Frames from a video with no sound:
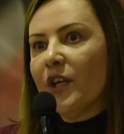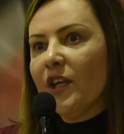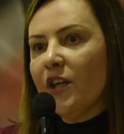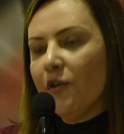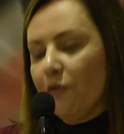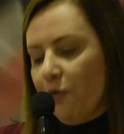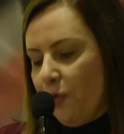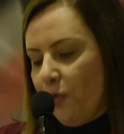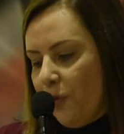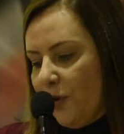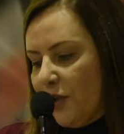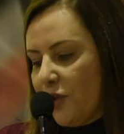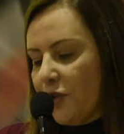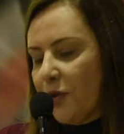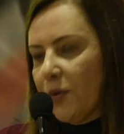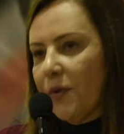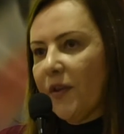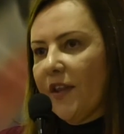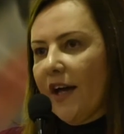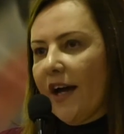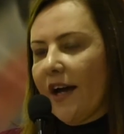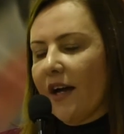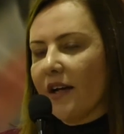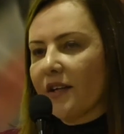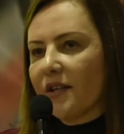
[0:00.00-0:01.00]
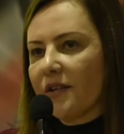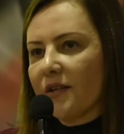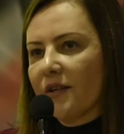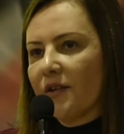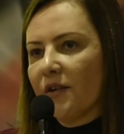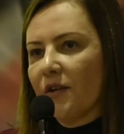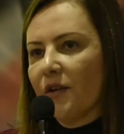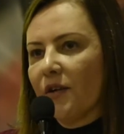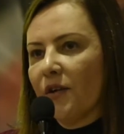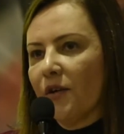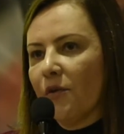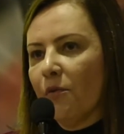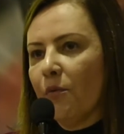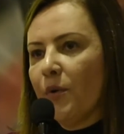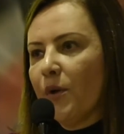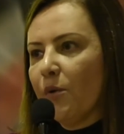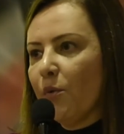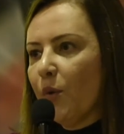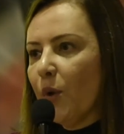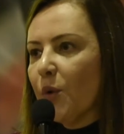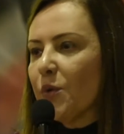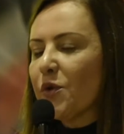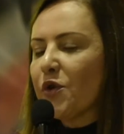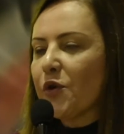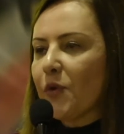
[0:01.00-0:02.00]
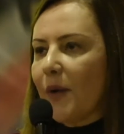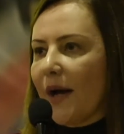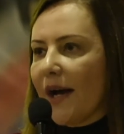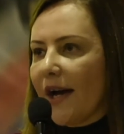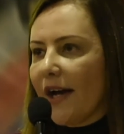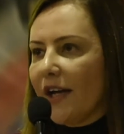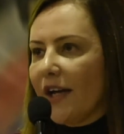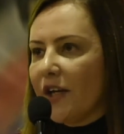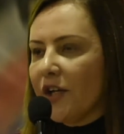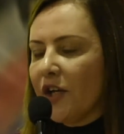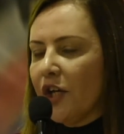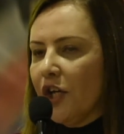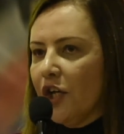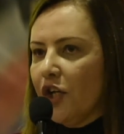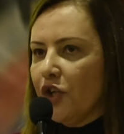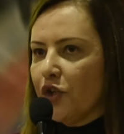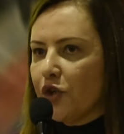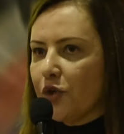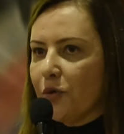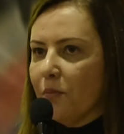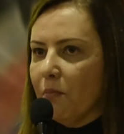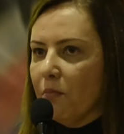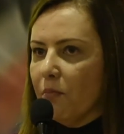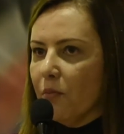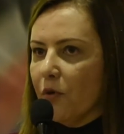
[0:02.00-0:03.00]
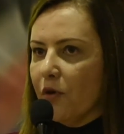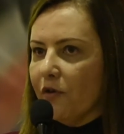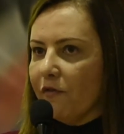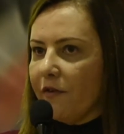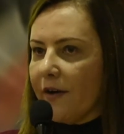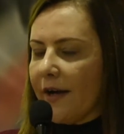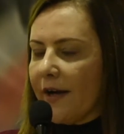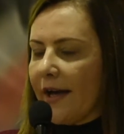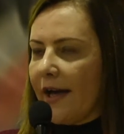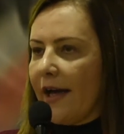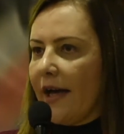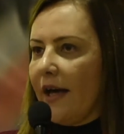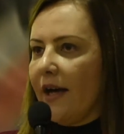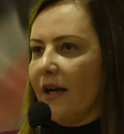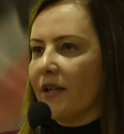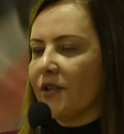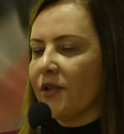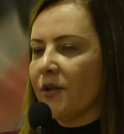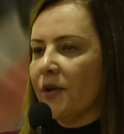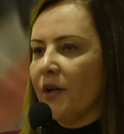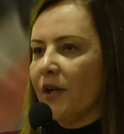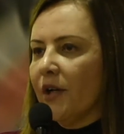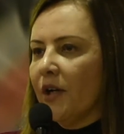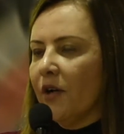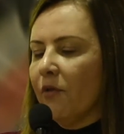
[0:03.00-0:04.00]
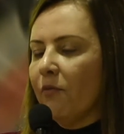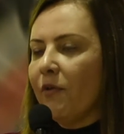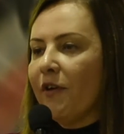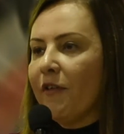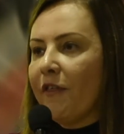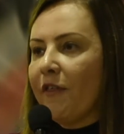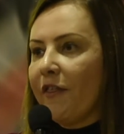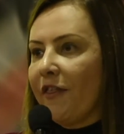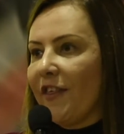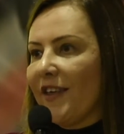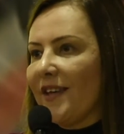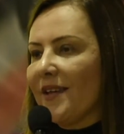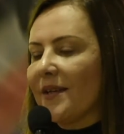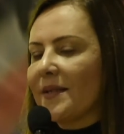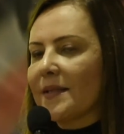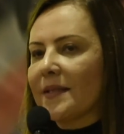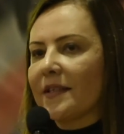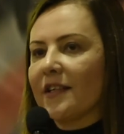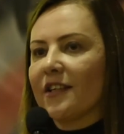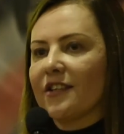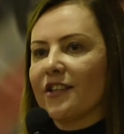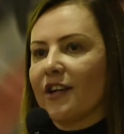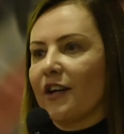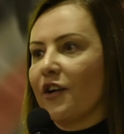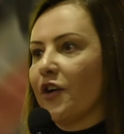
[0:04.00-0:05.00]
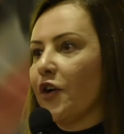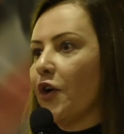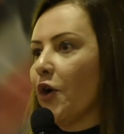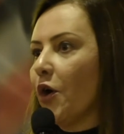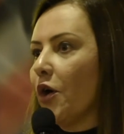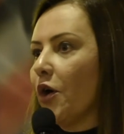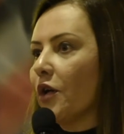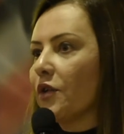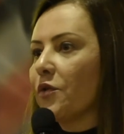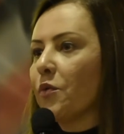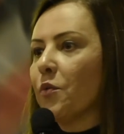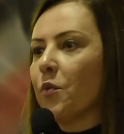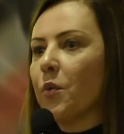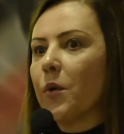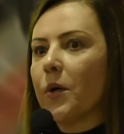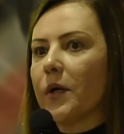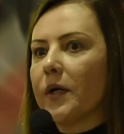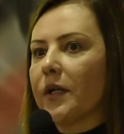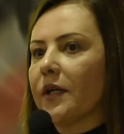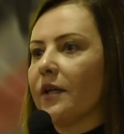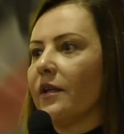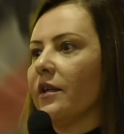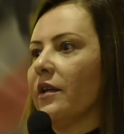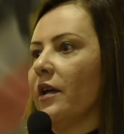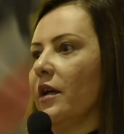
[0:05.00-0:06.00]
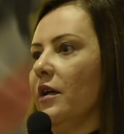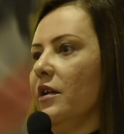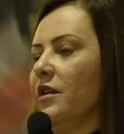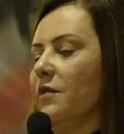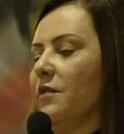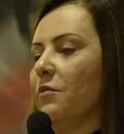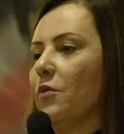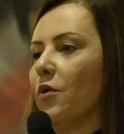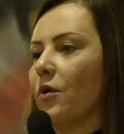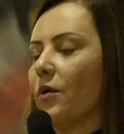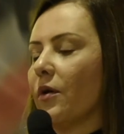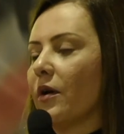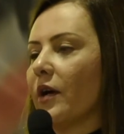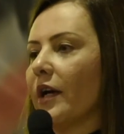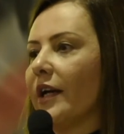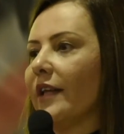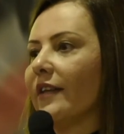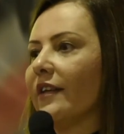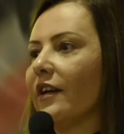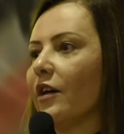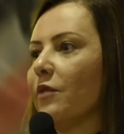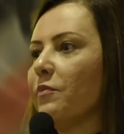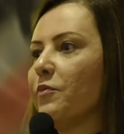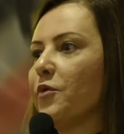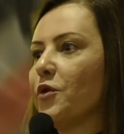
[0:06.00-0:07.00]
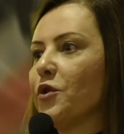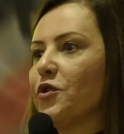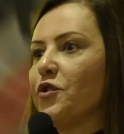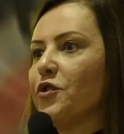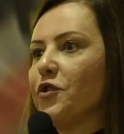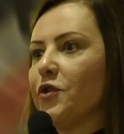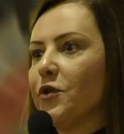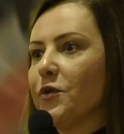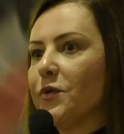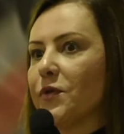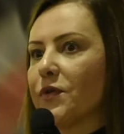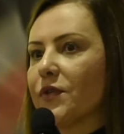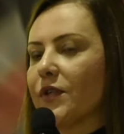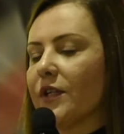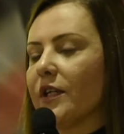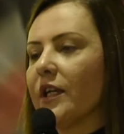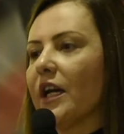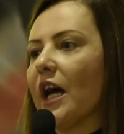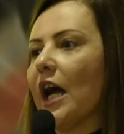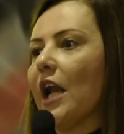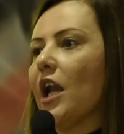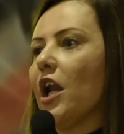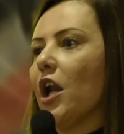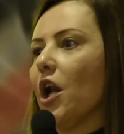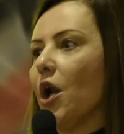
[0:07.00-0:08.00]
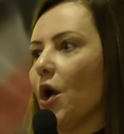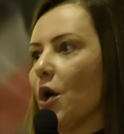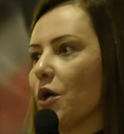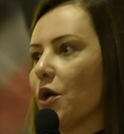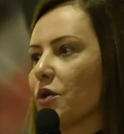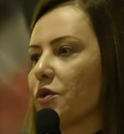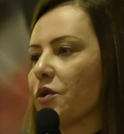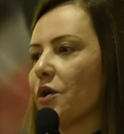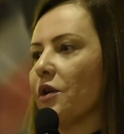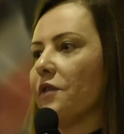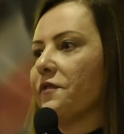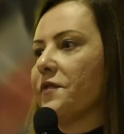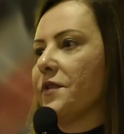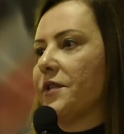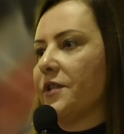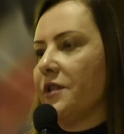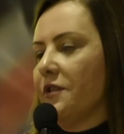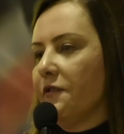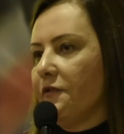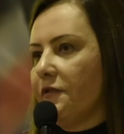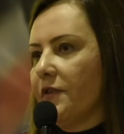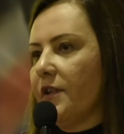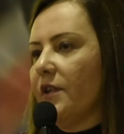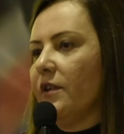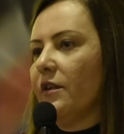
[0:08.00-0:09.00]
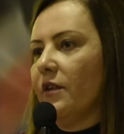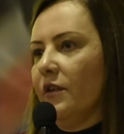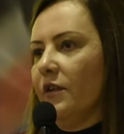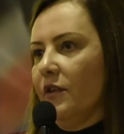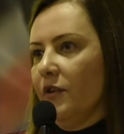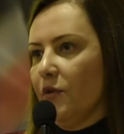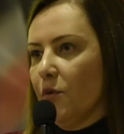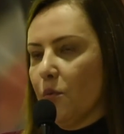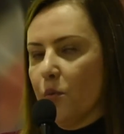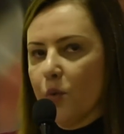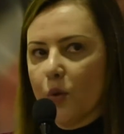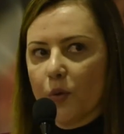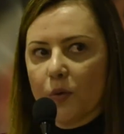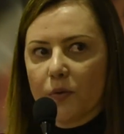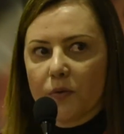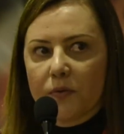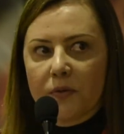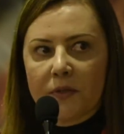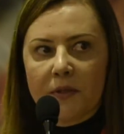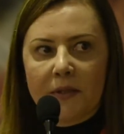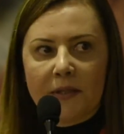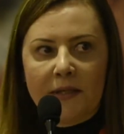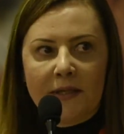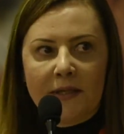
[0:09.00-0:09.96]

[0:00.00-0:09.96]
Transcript: if we do that, we will try to move ahead with things that are not working anymore and are producing a lot of suffering in the world.